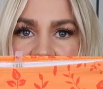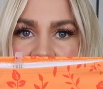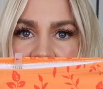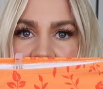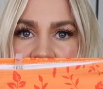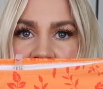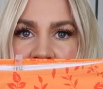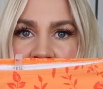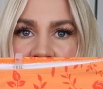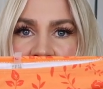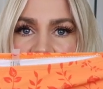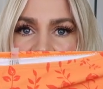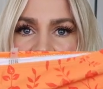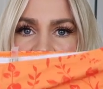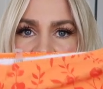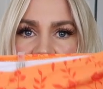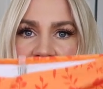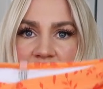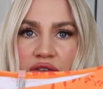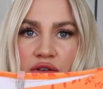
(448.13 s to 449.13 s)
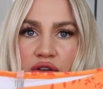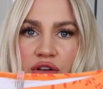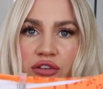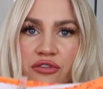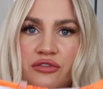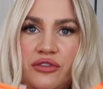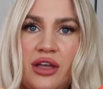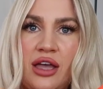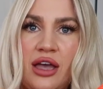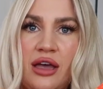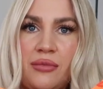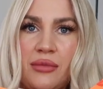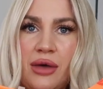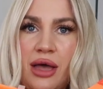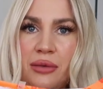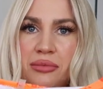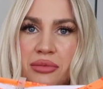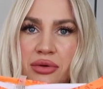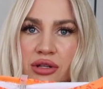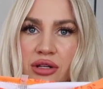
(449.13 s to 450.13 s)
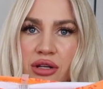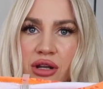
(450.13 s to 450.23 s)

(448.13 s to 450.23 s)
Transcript: set and they sort of come up